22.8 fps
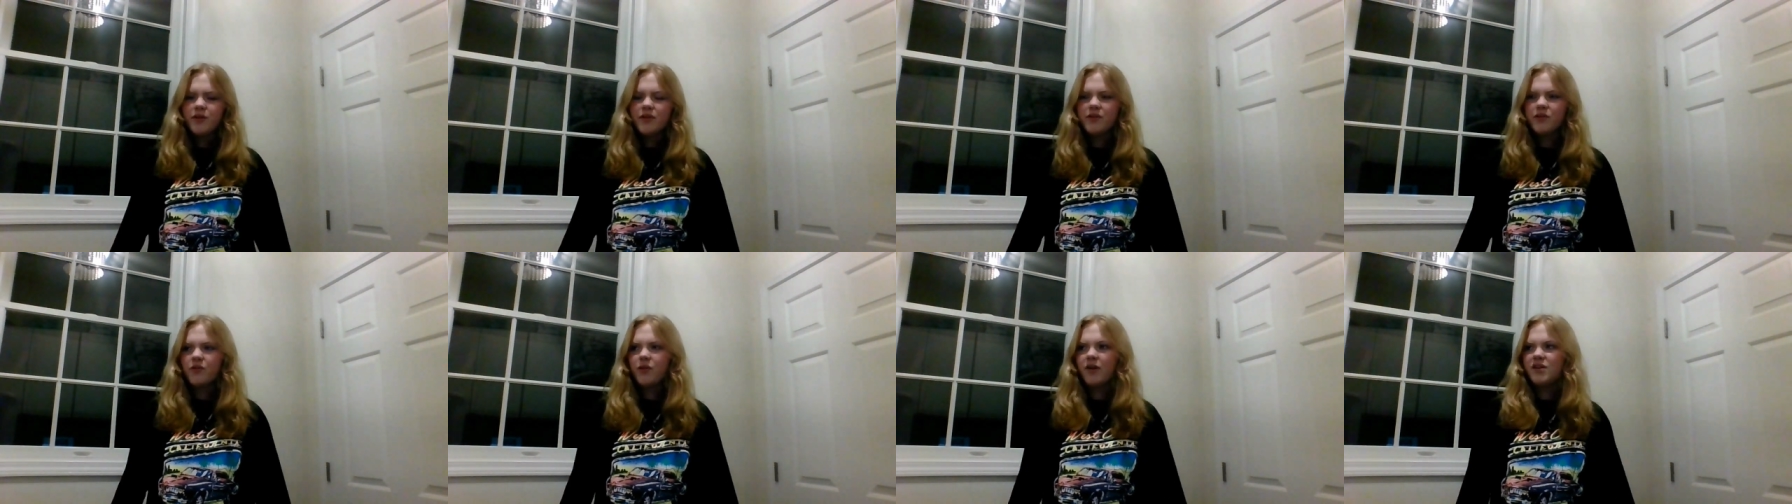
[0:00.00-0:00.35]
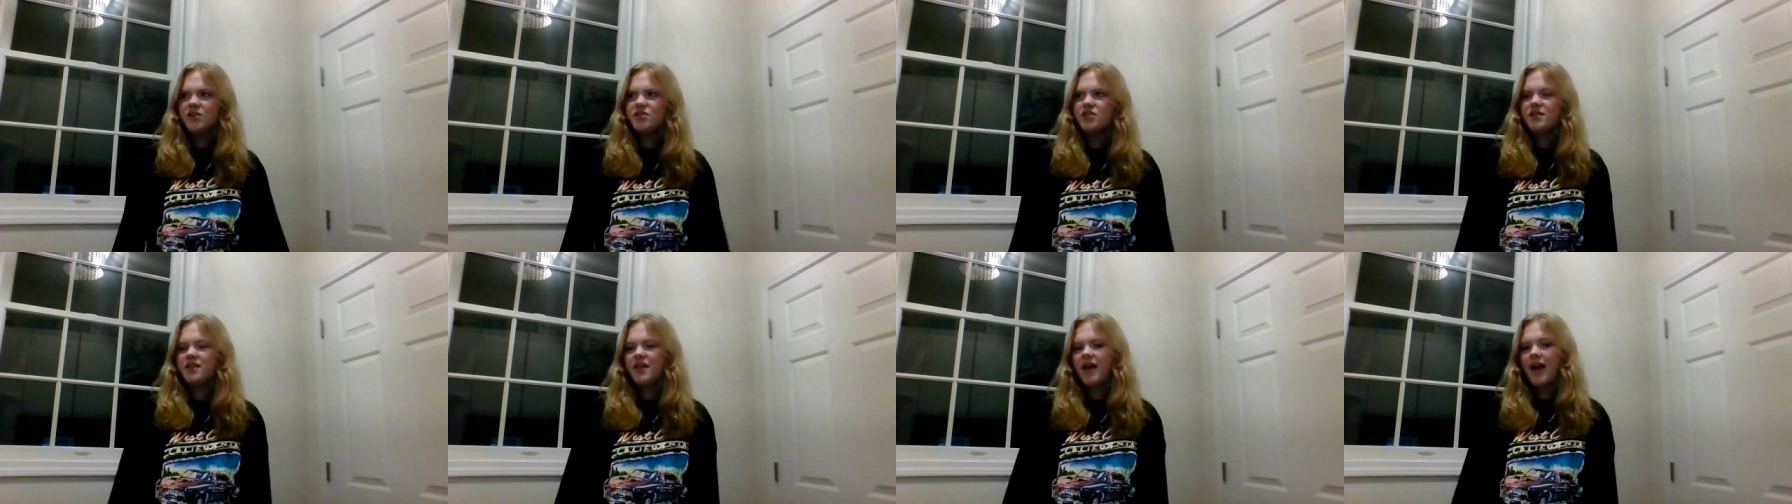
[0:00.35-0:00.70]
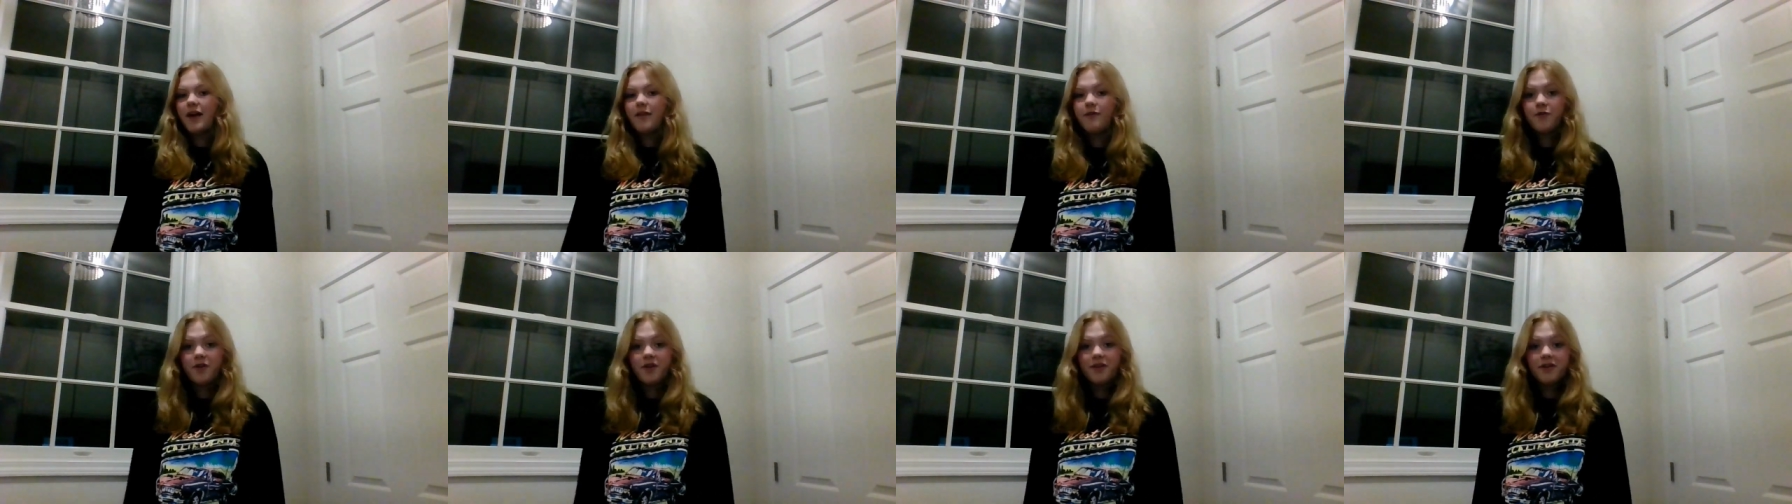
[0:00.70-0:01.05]
of questions that
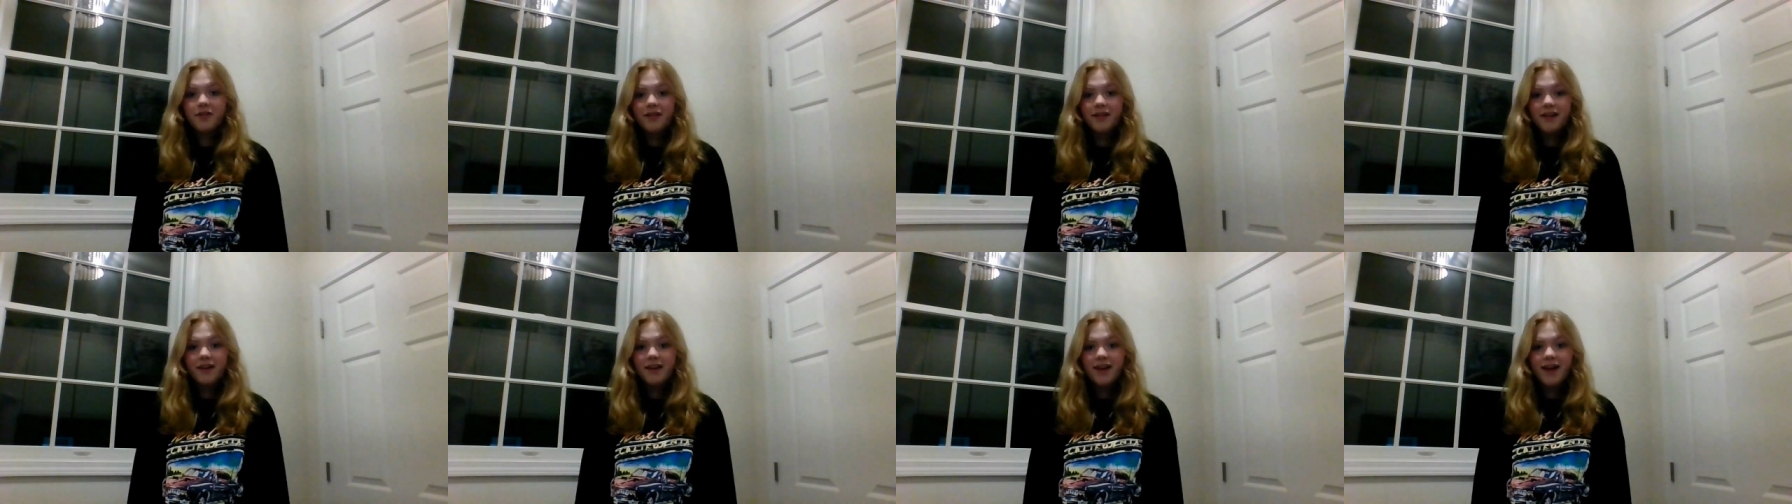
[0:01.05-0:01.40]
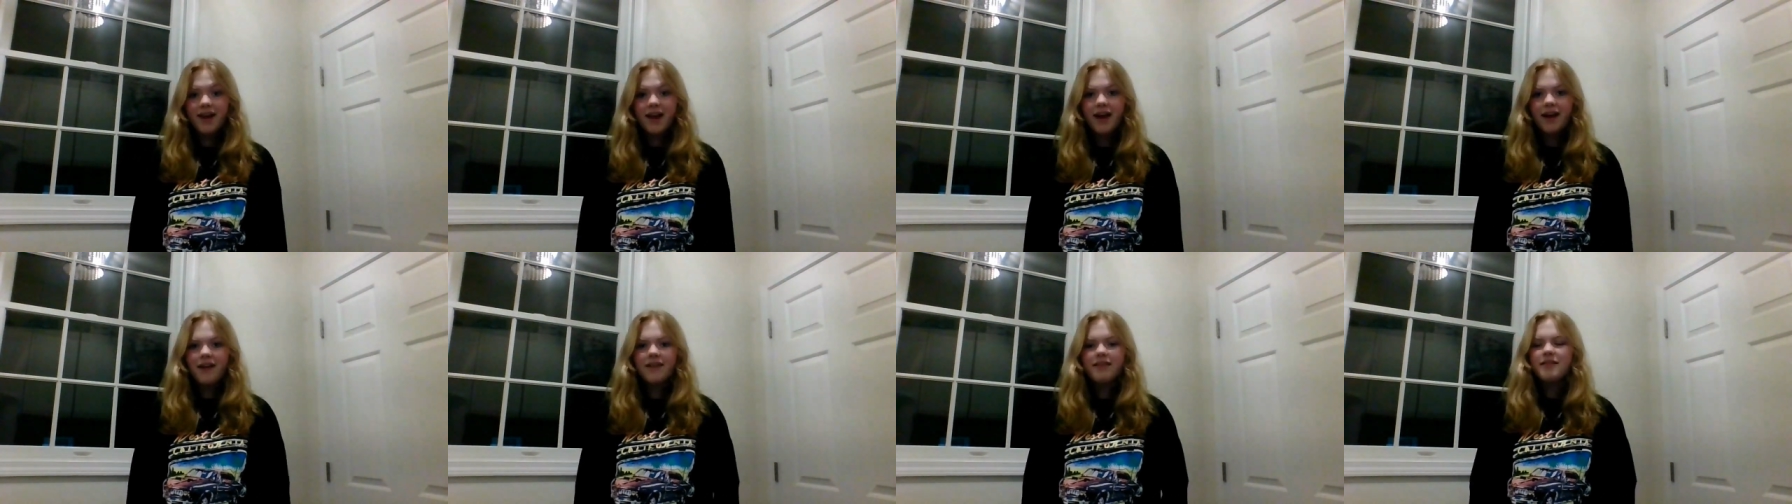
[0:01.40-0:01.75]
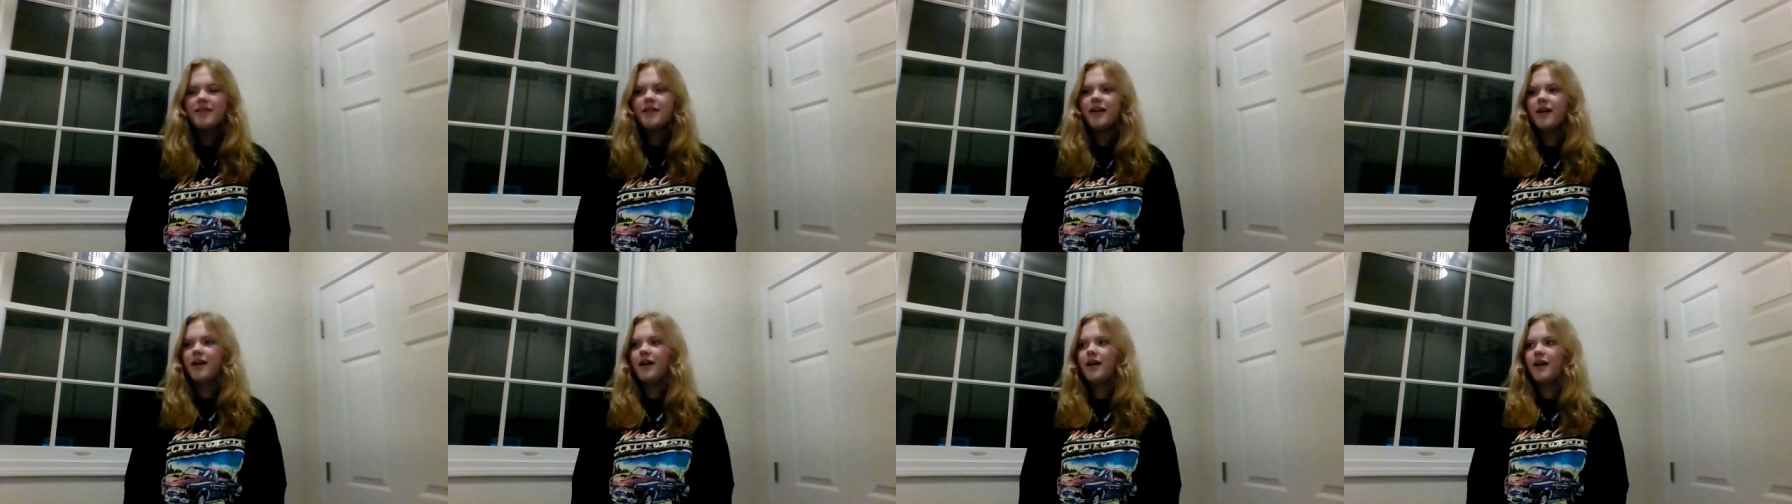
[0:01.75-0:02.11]
I frequently get
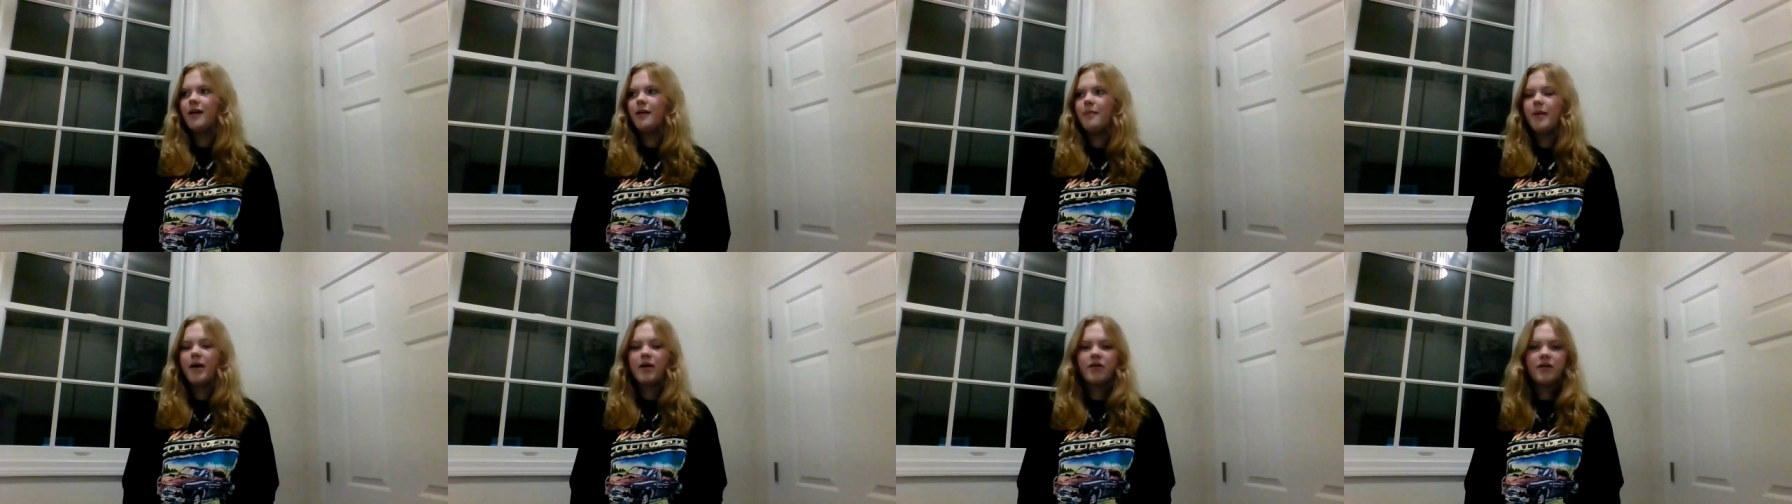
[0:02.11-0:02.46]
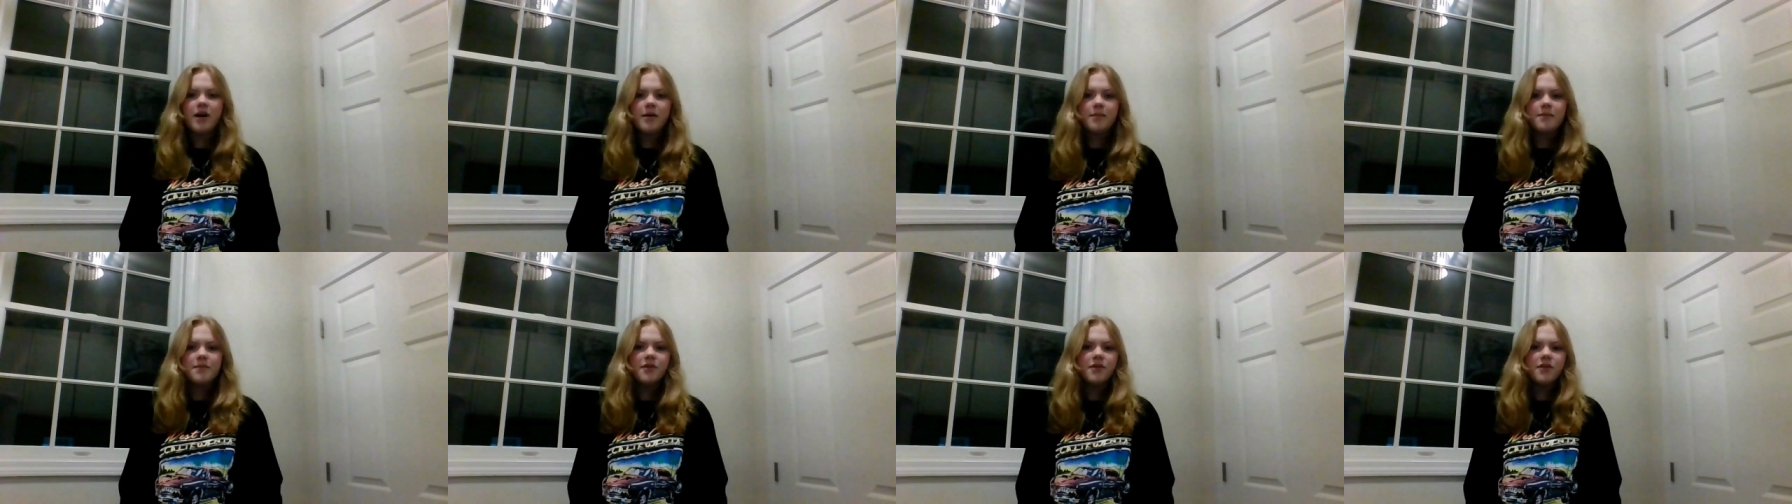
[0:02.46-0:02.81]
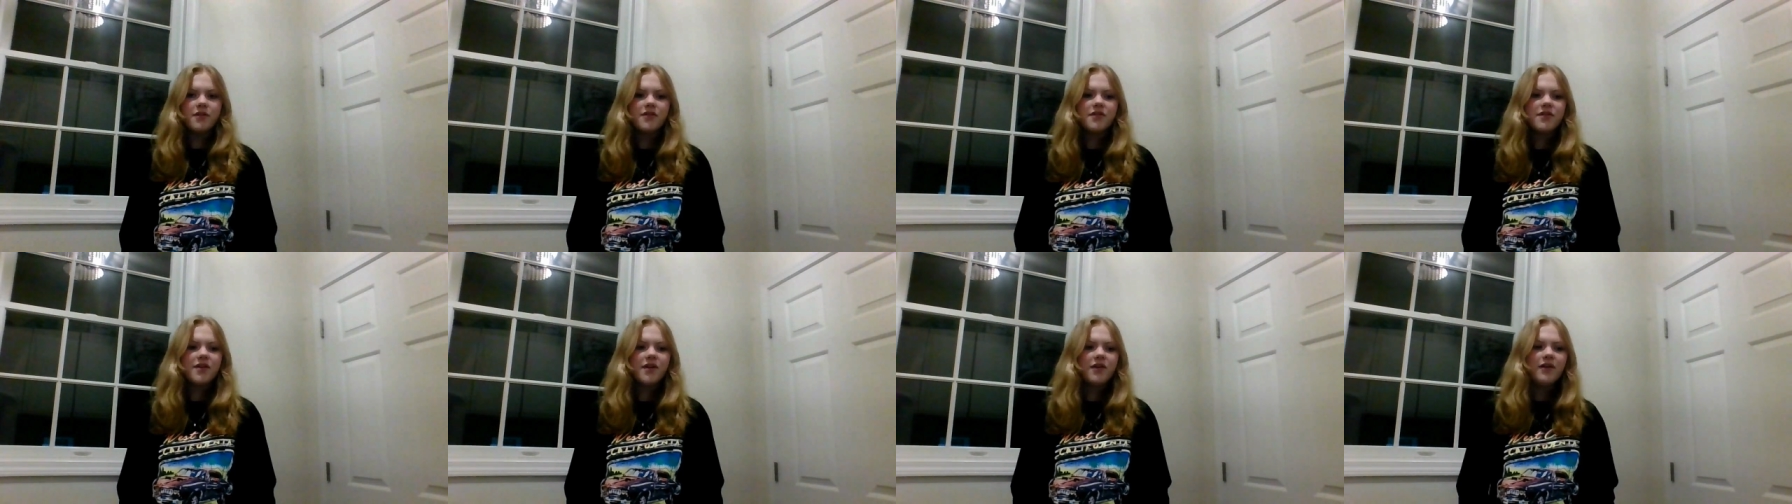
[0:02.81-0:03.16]
asked uh, about
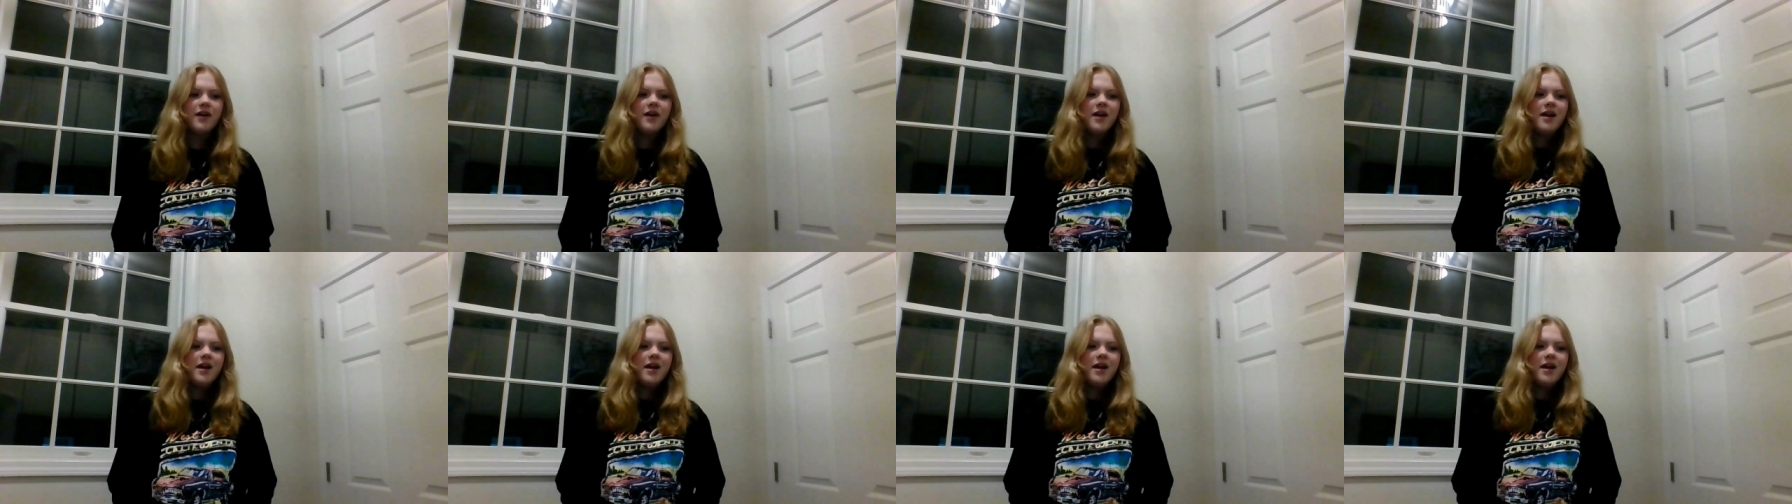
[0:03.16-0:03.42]
Guptill's. So,